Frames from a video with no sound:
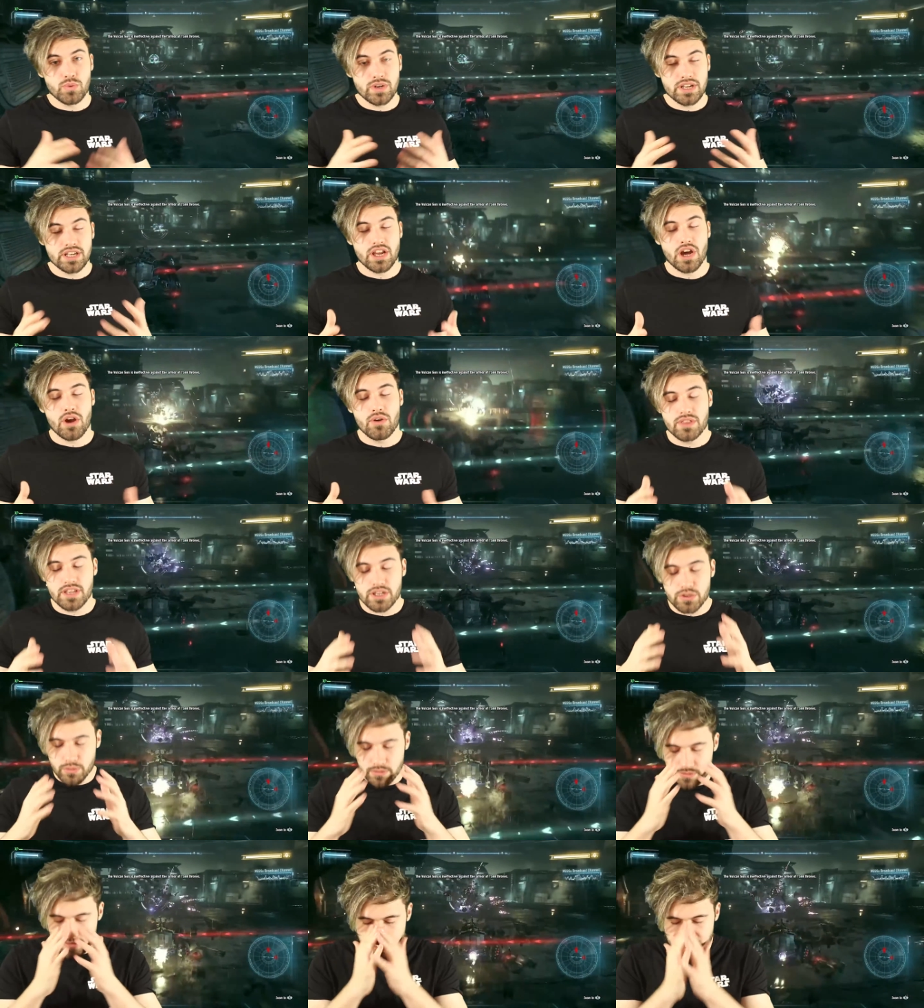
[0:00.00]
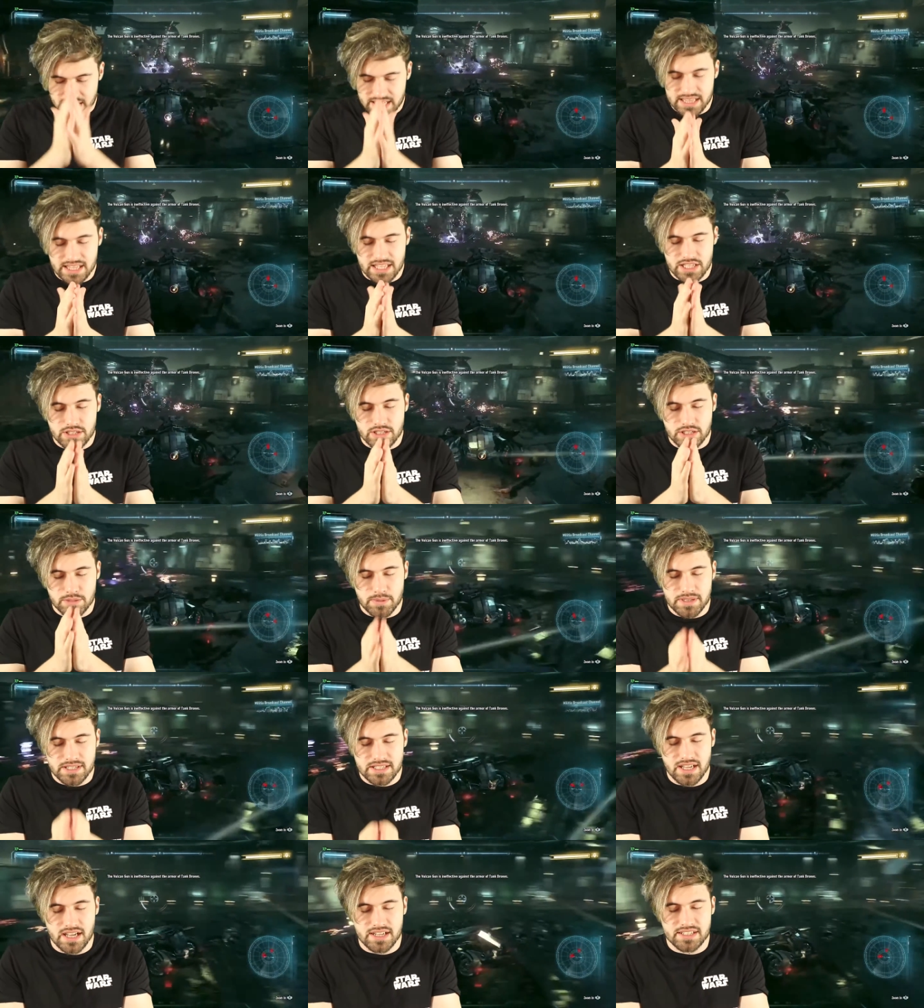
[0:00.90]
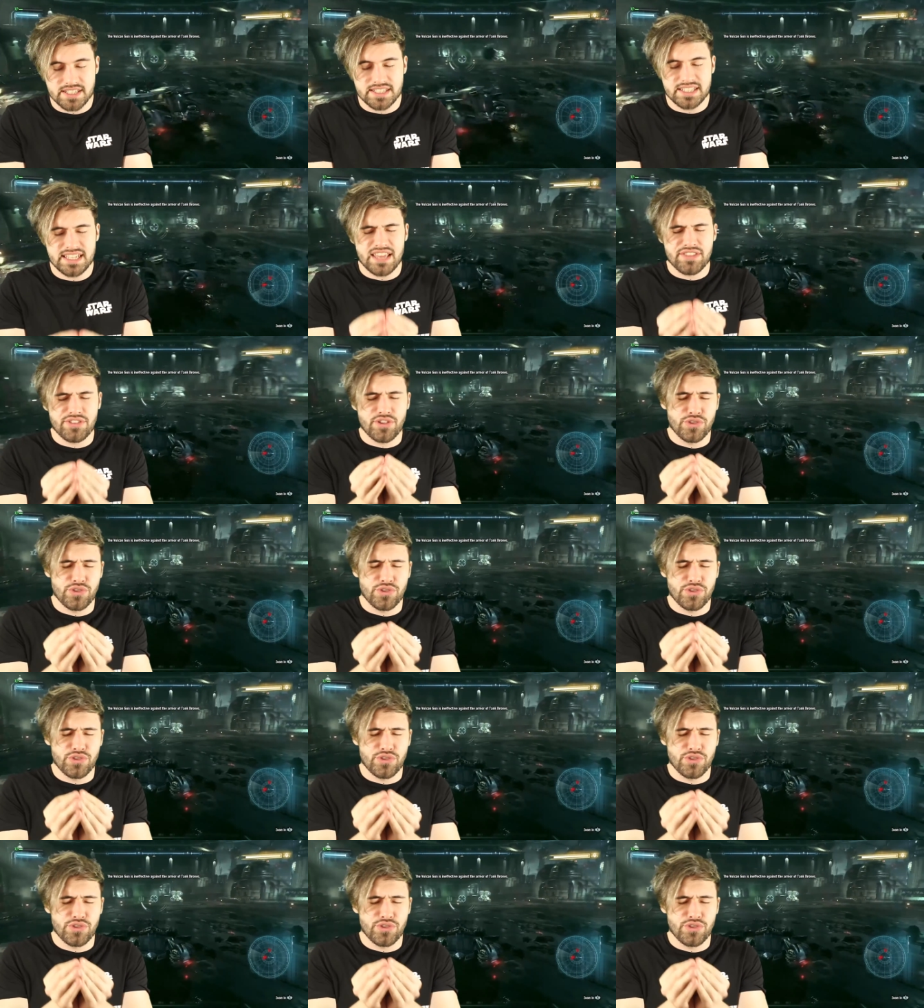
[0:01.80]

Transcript: We know this. We've seen this. It's been done to death.